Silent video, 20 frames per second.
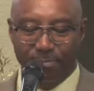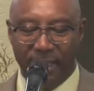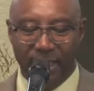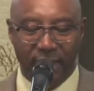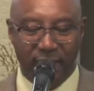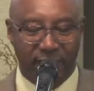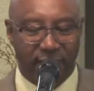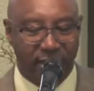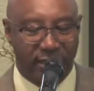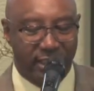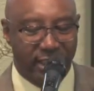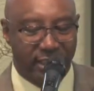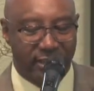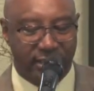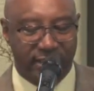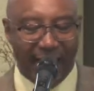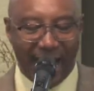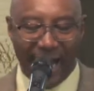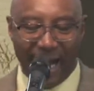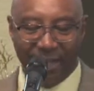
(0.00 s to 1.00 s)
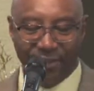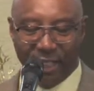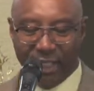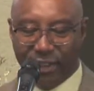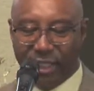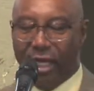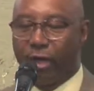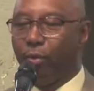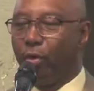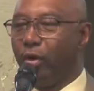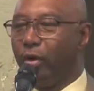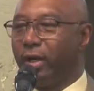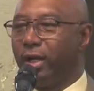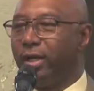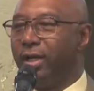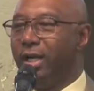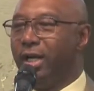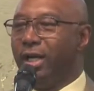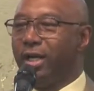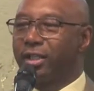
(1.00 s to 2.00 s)
minute to decide that they want
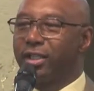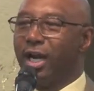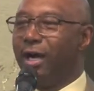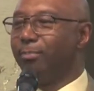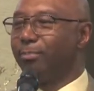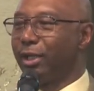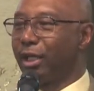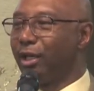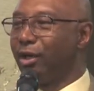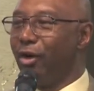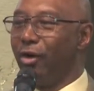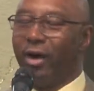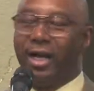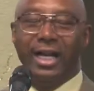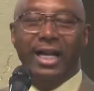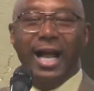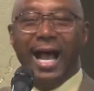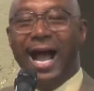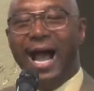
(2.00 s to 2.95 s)
to come to Lord.